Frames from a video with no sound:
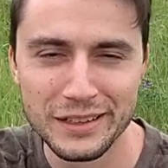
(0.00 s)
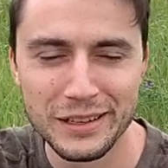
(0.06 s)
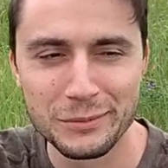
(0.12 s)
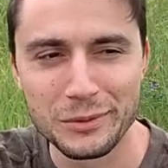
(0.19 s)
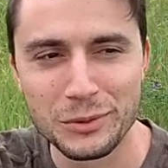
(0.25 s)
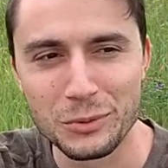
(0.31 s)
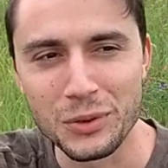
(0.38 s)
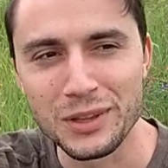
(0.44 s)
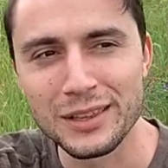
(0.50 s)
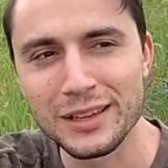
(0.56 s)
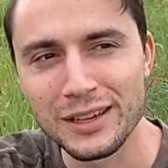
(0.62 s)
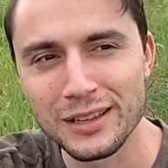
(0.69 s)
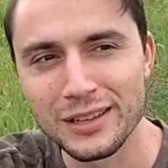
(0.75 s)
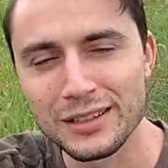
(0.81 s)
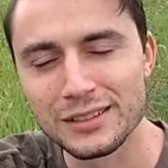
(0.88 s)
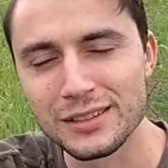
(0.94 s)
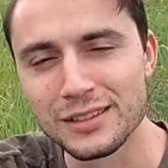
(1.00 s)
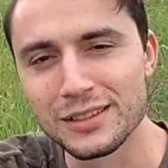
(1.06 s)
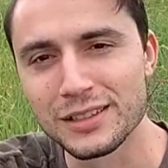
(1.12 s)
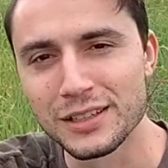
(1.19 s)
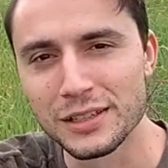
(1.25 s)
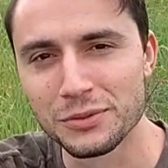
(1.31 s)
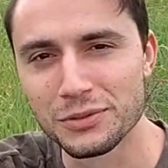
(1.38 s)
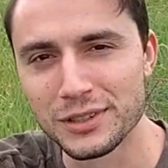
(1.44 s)
I mean, one thing I like to
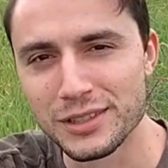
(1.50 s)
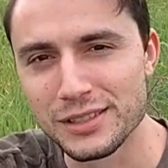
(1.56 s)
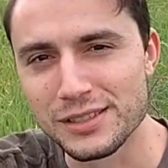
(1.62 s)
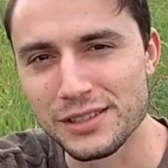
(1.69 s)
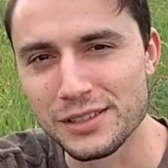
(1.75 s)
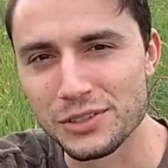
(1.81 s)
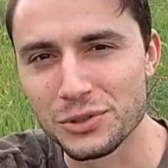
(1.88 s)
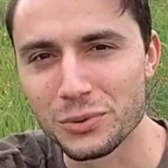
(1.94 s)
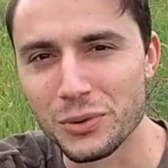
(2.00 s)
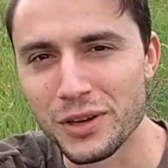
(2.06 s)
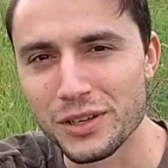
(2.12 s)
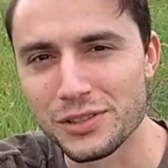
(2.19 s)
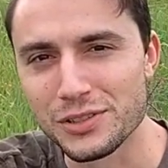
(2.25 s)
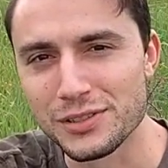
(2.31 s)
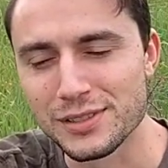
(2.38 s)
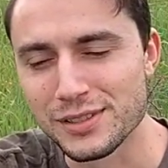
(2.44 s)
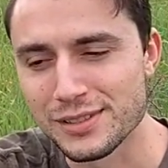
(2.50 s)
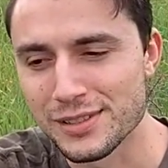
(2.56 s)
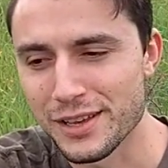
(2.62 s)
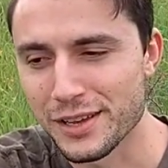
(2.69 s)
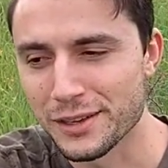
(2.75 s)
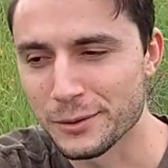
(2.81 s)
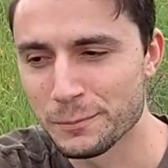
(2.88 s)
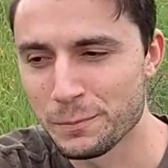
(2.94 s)
think of in these situations is
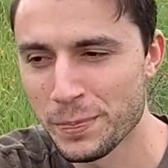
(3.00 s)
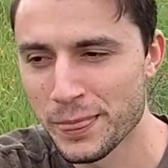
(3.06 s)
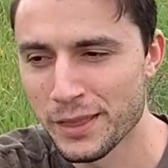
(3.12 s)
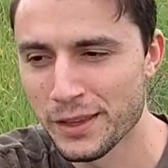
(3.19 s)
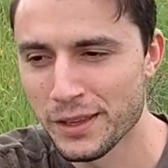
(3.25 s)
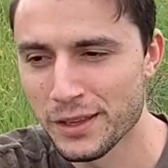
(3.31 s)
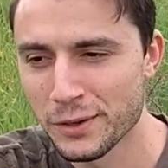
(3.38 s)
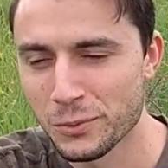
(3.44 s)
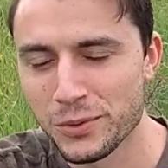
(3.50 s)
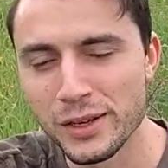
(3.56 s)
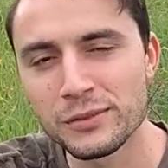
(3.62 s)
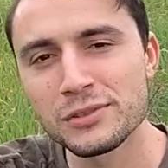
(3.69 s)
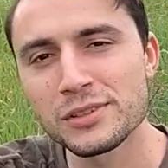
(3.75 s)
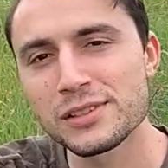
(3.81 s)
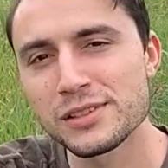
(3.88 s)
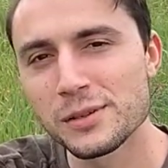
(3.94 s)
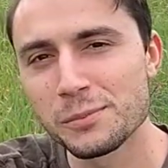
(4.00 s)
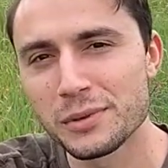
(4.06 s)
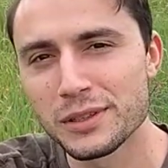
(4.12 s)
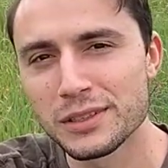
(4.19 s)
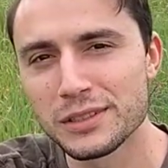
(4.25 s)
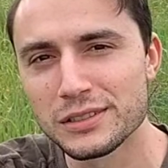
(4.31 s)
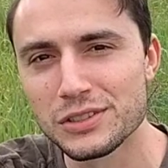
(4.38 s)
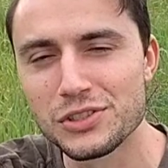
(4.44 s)
that whenever
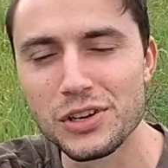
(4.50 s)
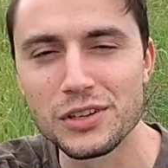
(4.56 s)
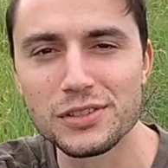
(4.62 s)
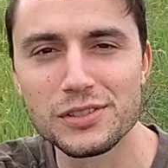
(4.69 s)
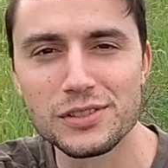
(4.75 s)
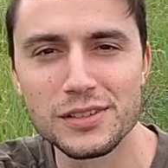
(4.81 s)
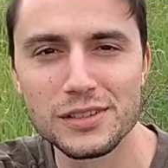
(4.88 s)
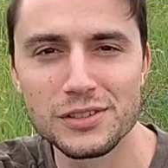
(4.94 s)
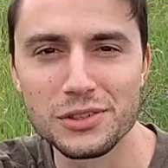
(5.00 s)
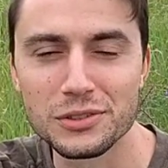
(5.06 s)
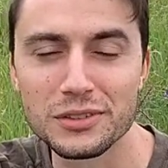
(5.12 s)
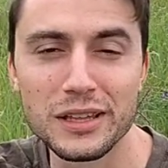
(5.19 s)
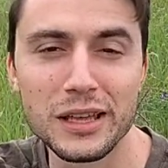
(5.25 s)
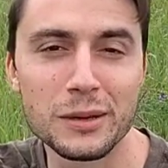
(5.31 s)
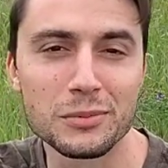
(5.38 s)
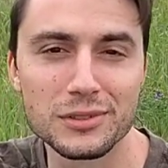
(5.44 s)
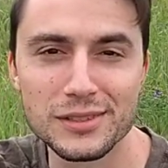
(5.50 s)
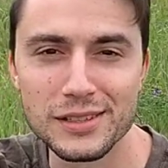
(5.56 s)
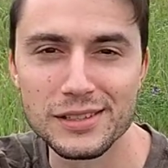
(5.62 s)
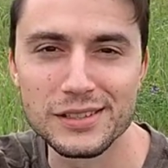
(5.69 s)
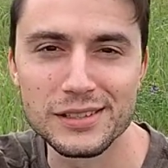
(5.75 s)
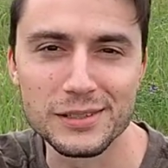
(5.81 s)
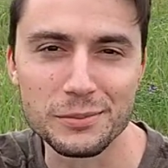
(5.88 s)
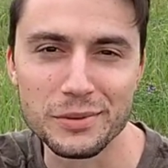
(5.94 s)
somebody judges us or labels
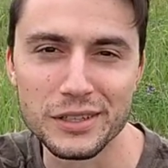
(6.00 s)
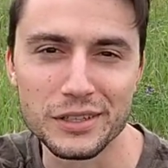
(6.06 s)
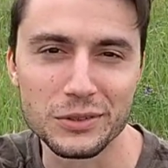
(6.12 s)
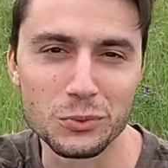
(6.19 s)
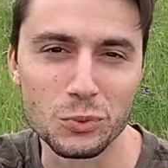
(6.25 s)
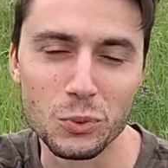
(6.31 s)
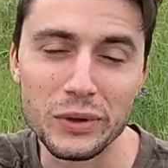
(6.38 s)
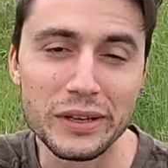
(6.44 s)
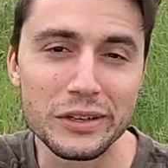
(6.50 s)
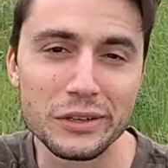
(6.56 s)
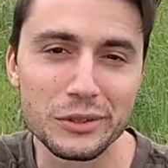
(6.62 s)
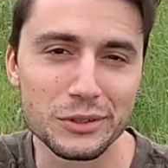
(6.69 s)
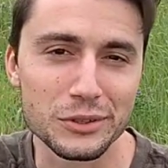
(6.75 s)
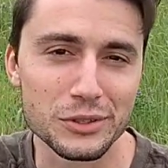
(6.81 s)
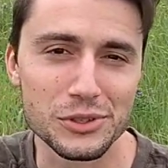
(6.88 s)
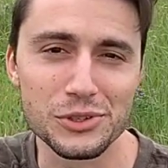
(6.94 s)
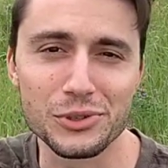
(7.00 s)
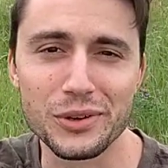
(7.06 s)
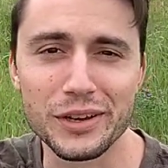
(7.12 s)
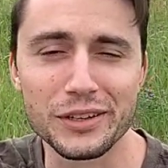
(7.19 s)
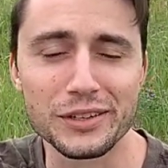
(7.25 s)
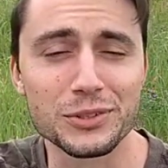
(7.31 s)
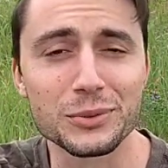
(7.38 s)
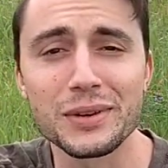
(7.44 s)
us as being weird or
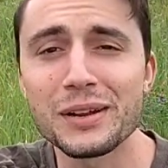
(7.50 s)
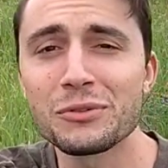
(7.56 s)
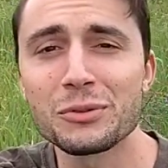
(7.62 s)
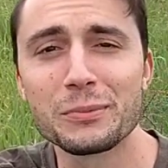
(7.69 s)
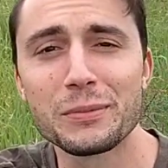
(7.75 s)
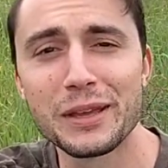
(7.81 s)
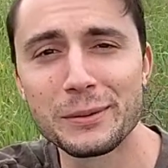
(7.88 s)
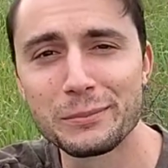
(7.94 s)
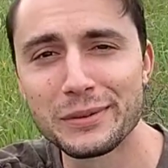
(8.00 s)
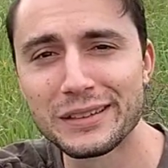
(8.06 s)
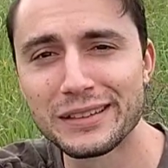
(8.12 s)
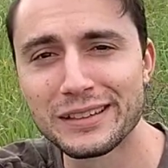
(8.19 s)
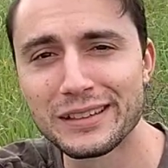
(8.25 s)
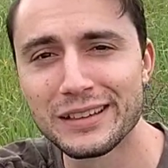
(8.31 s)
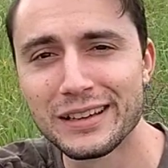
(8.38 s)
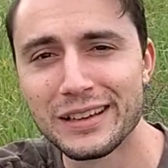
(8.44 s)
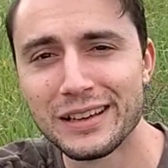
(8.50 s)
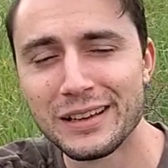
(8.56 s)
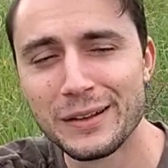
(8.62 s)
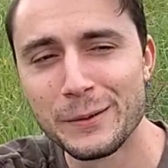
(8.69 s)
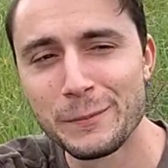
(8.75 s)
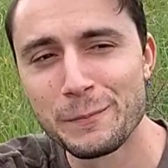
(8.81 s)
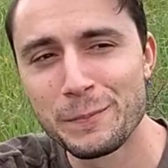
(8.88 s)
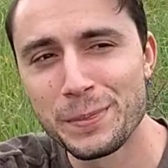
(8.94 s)
strange or whatever it may be,
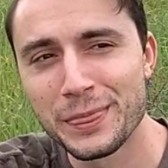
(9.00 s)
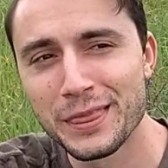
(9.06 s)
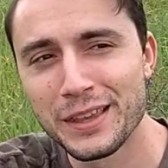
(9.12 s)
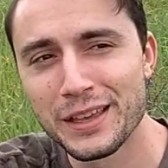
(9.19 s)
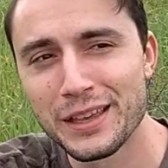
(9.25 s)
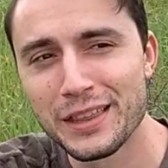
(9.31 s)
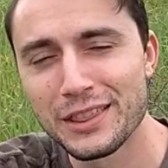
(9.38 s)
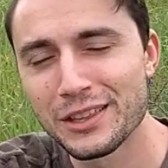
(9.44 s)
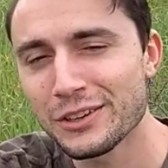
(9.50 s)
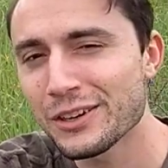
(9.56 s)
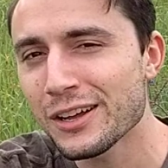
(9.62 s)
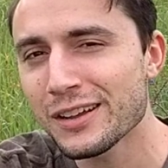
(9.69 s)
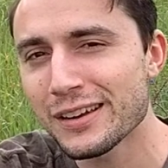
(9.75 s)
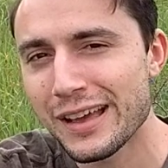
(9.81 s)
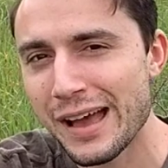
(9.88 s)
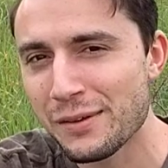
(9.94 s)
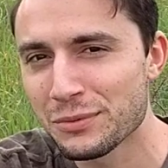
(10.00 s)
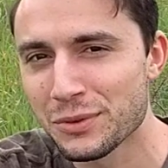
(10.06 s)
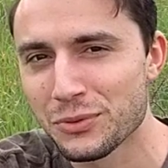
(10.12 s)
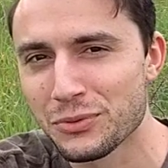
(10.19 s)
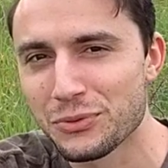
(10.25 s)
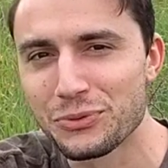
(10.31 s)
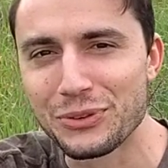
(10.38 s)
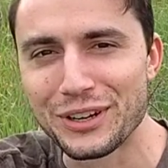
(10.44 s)
they're not having
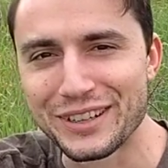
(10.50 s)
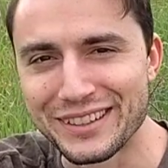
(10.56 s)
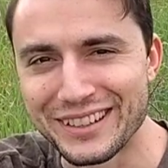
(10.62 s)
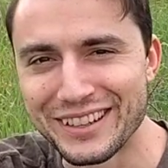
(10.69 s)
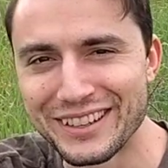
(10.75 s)
fun,